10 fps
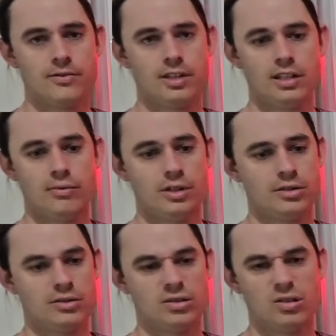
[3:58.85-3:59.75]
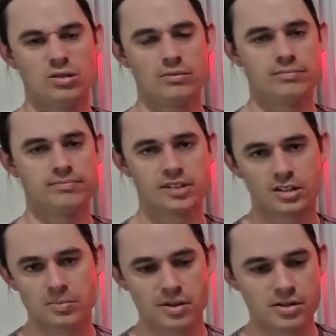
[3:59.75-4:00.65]
For here, we sort of call them,
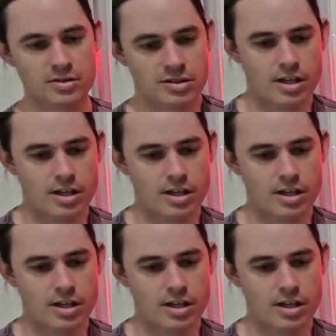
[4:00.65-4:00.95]
I suppose,